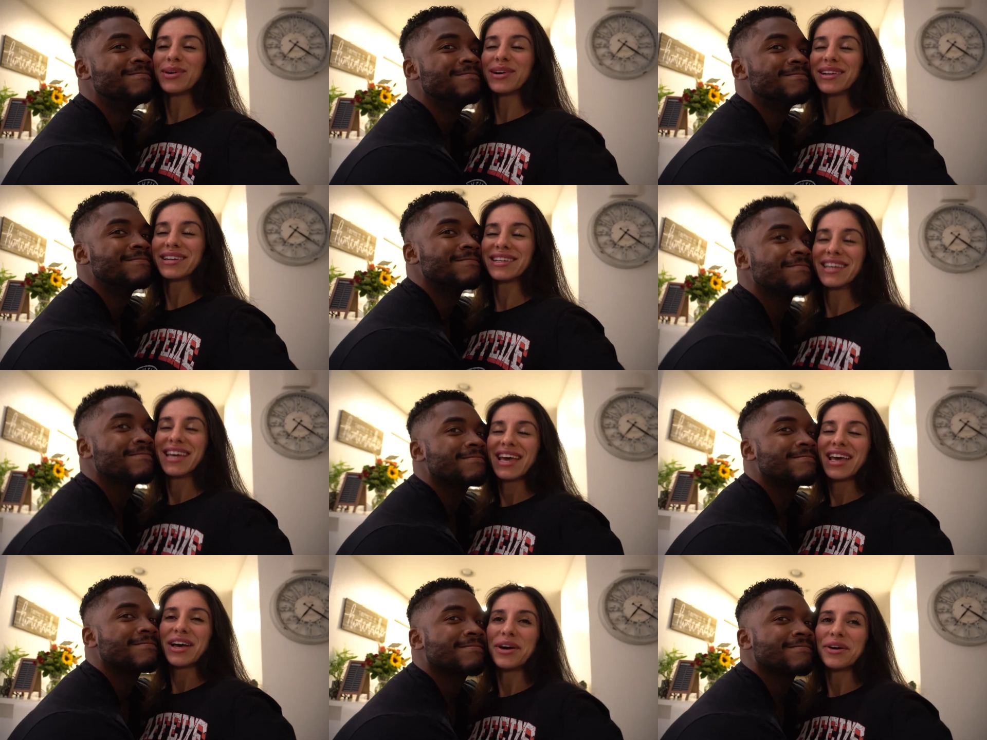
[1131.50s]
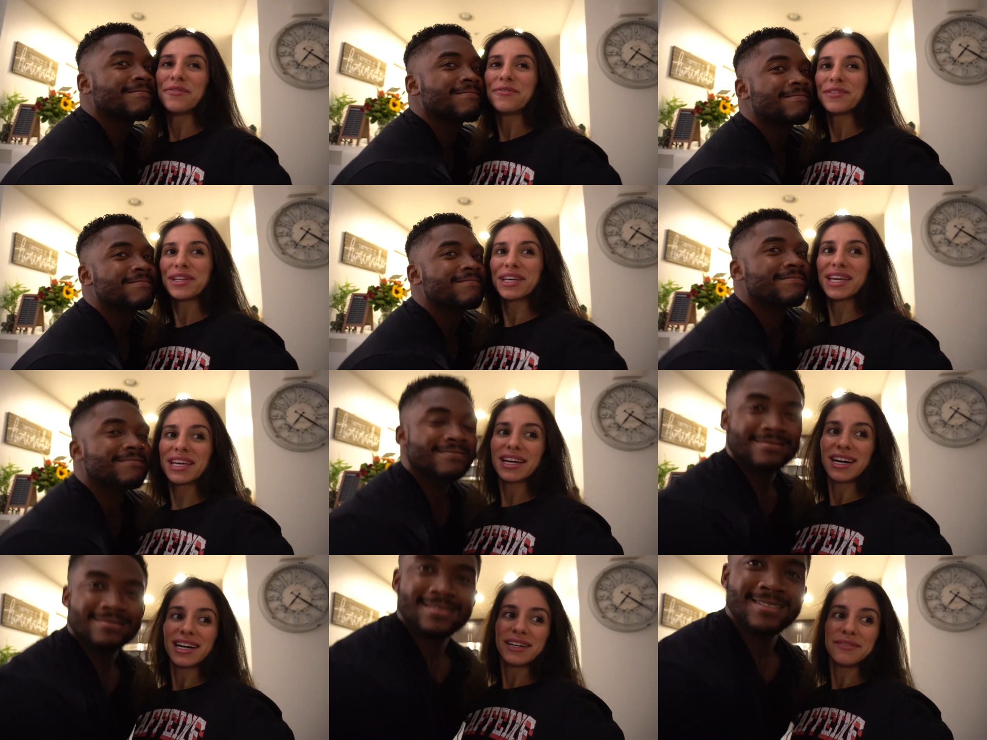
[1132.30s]
Speaker 1: hard. Hopefully,
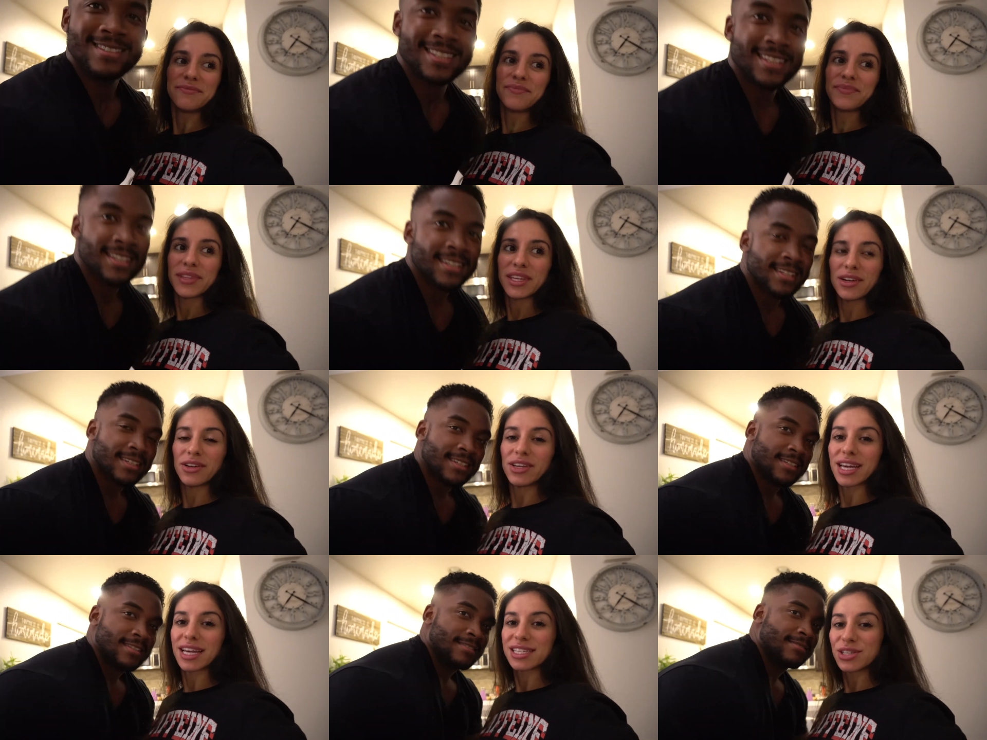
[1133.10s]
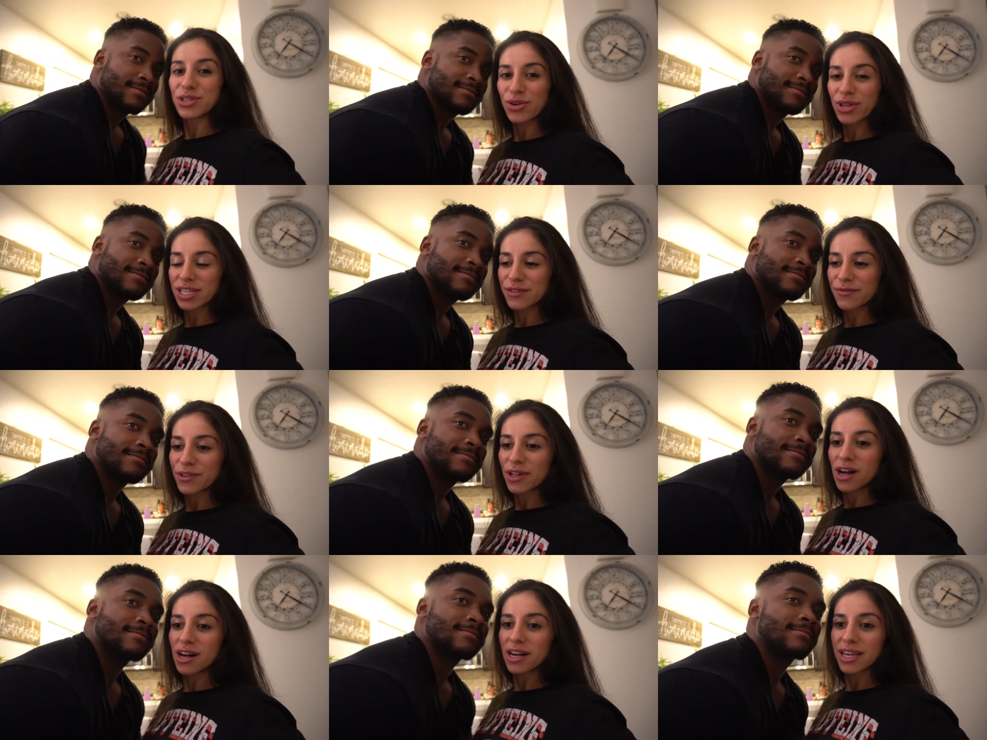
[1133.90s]
you know, you guys enjoy this
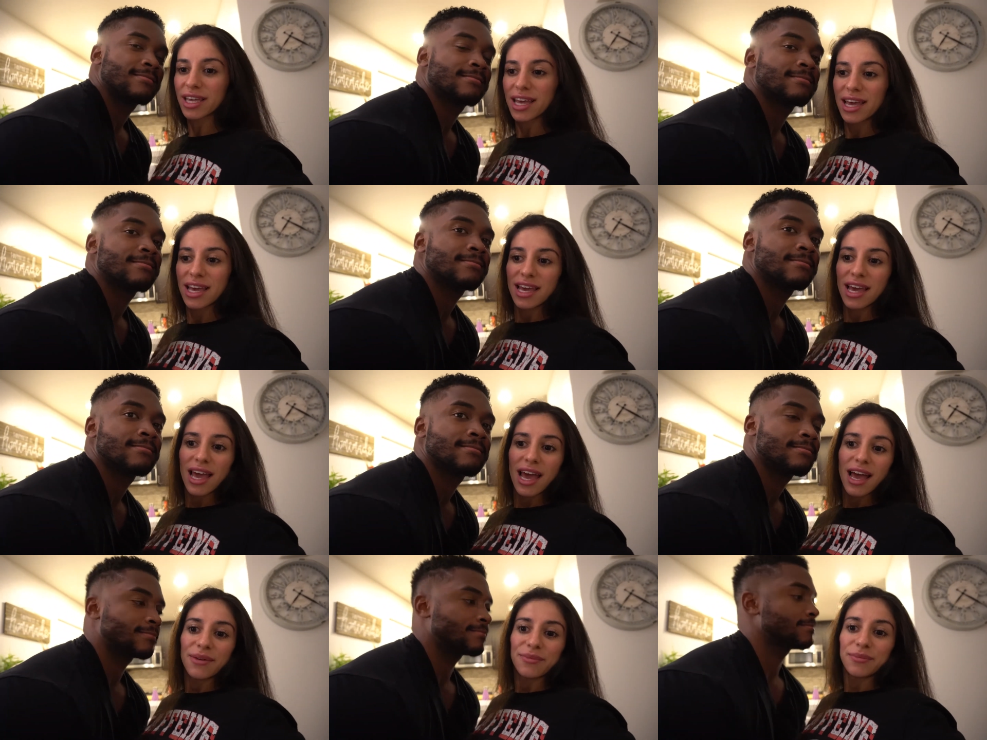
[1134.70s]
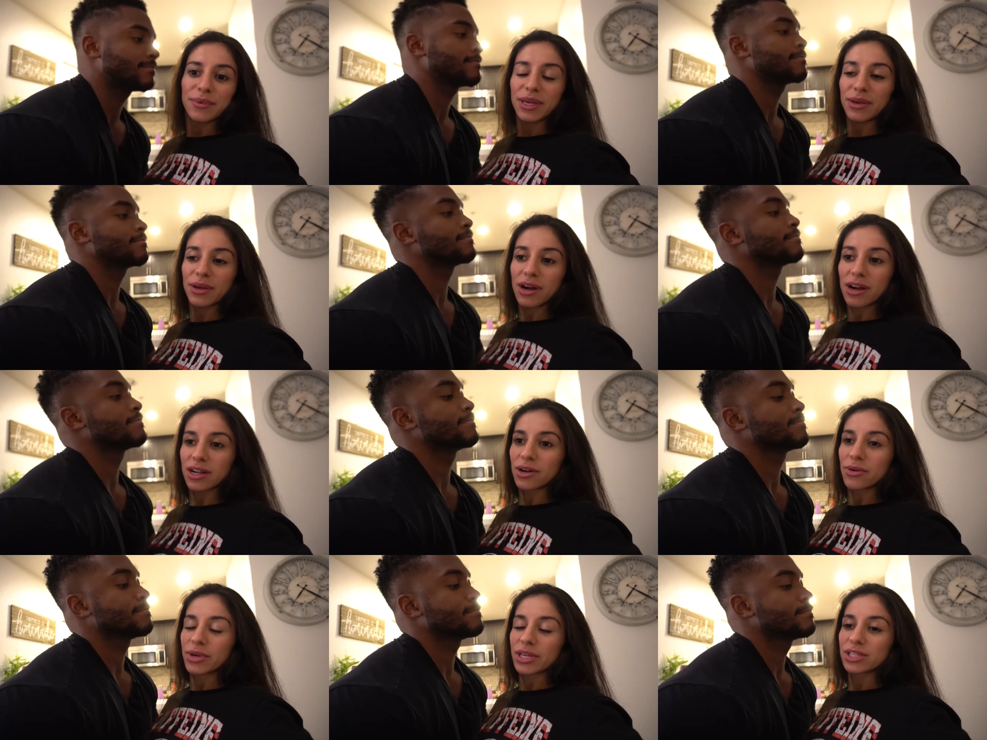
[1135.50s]
vlog. We are
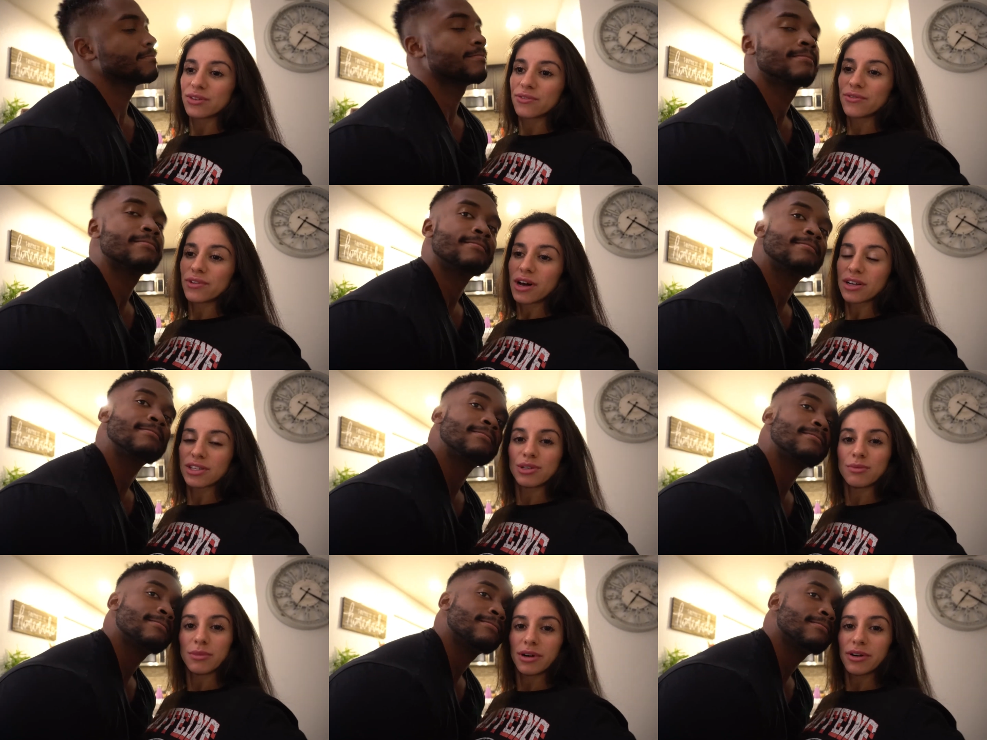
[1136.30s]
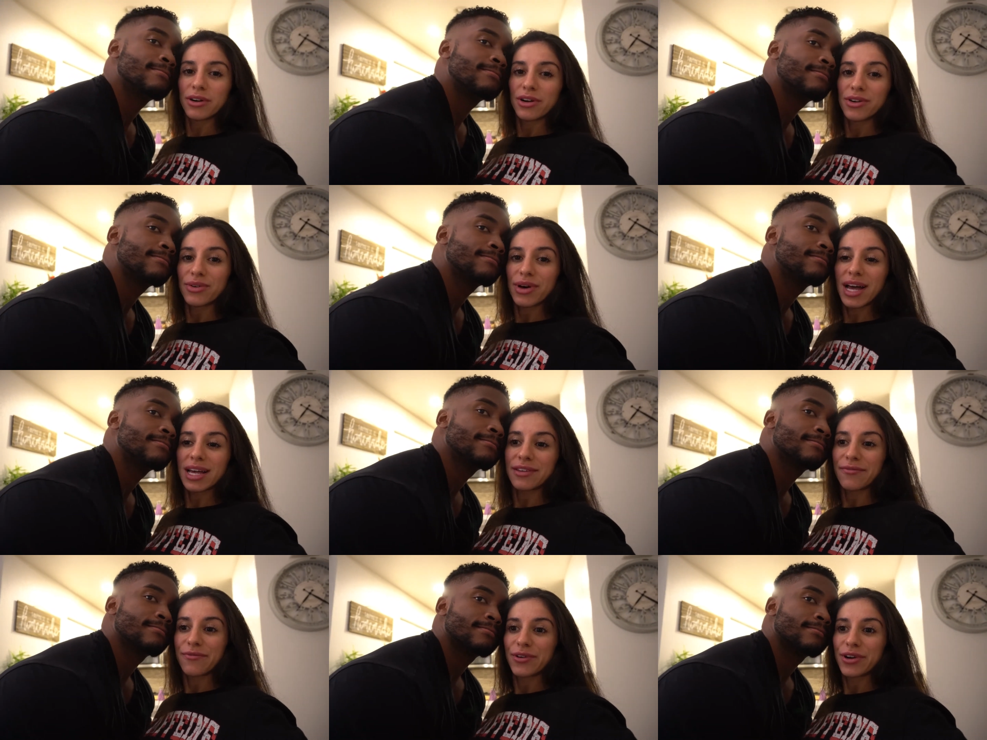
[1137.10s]
going to vlog tomorrow
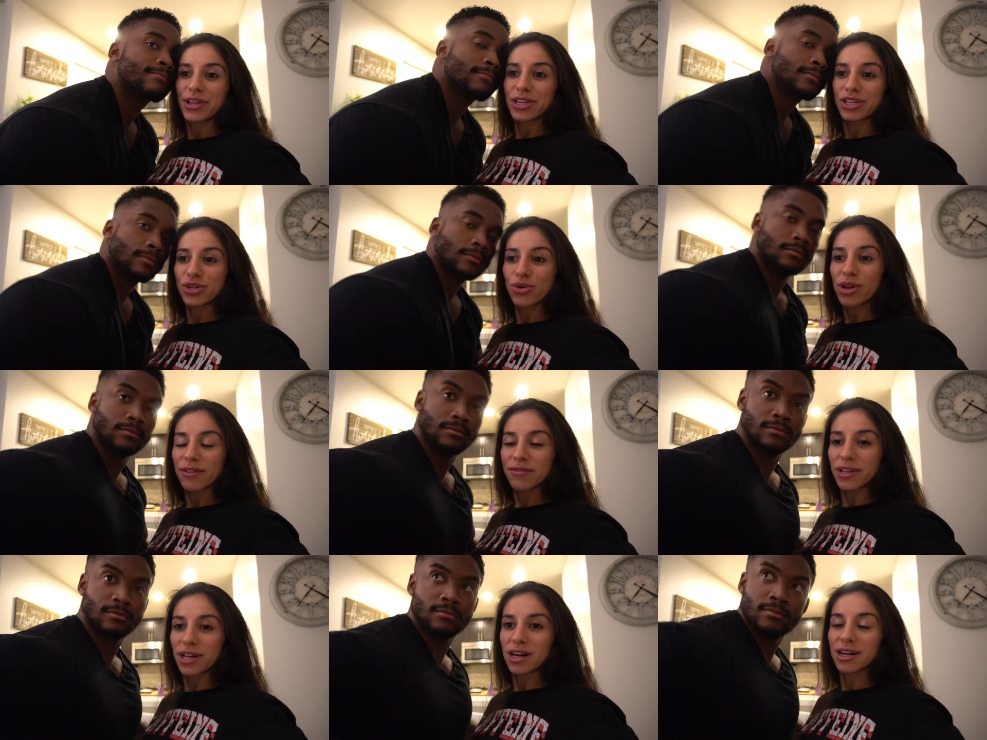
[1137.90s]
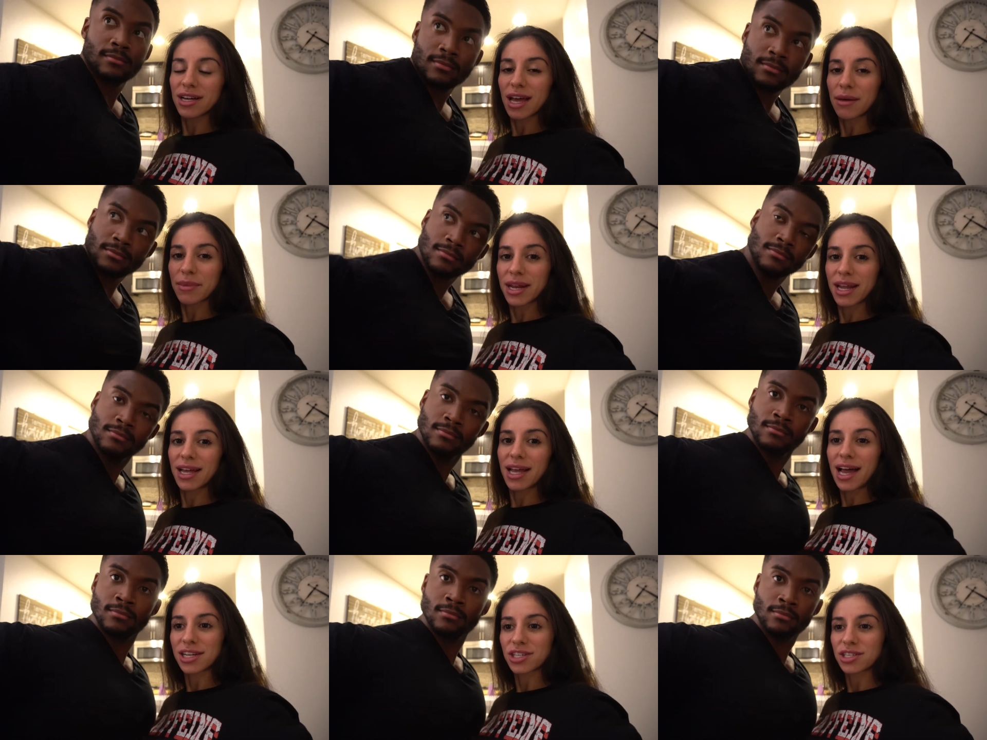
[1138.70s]
for the show day vlog. I'm going to
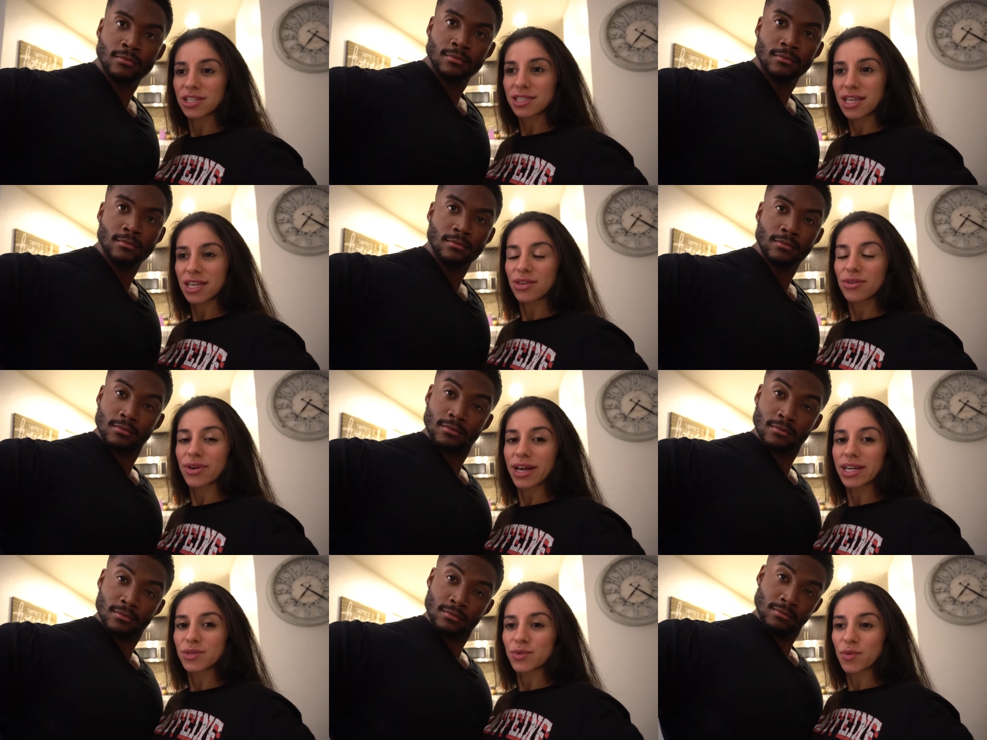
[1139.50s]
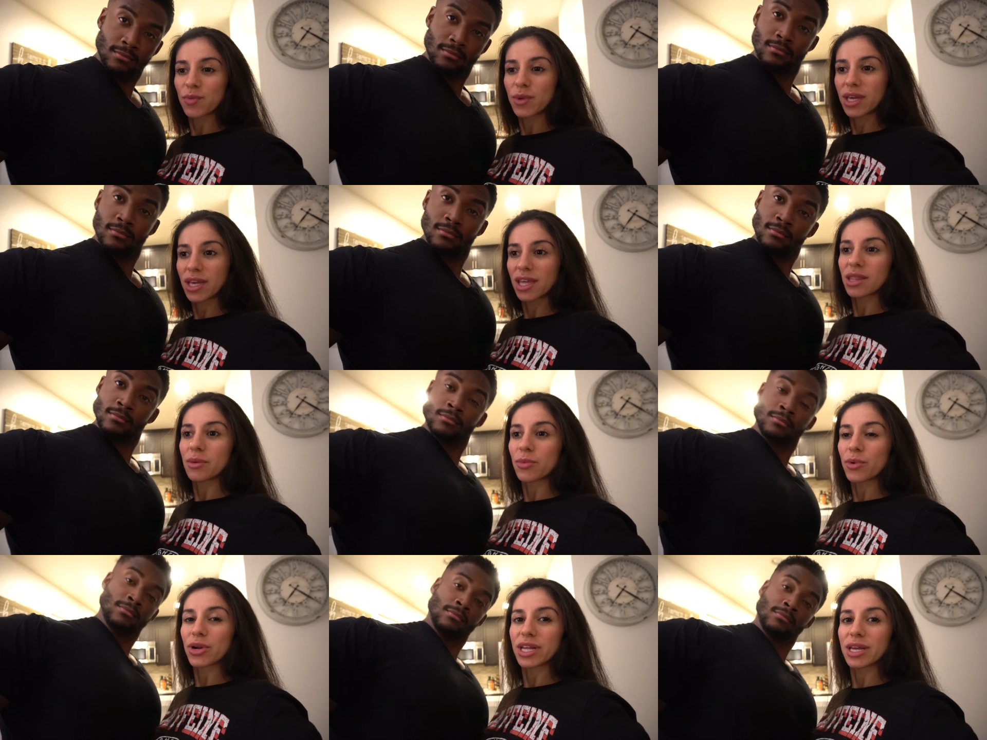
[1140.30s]
actually take you guys with me in the
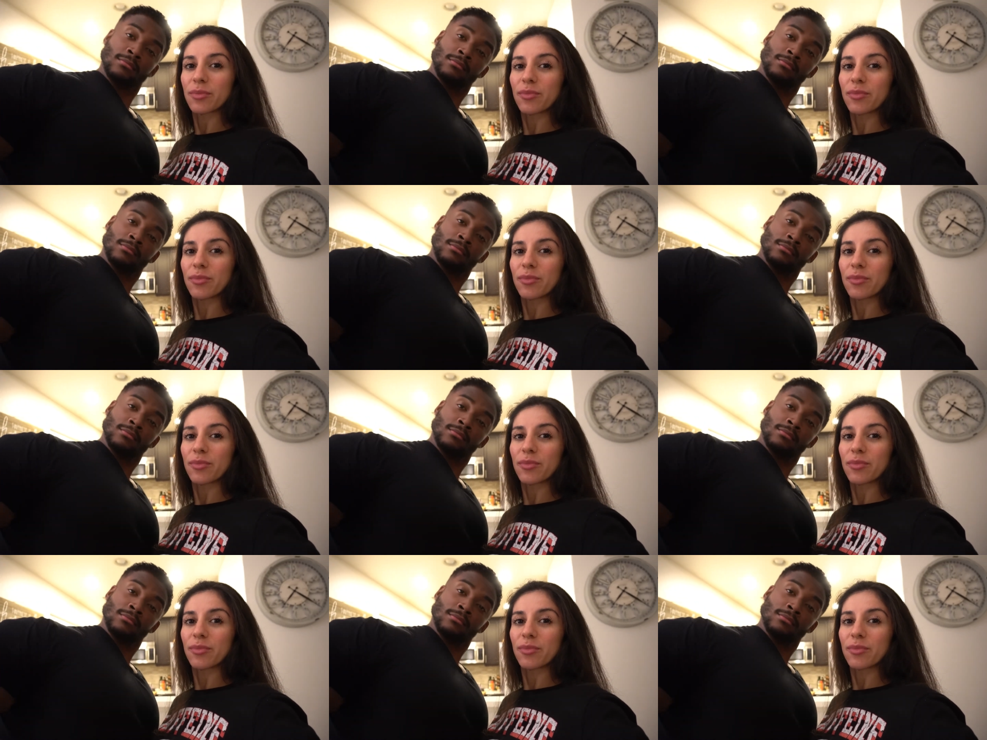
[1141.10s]
morning,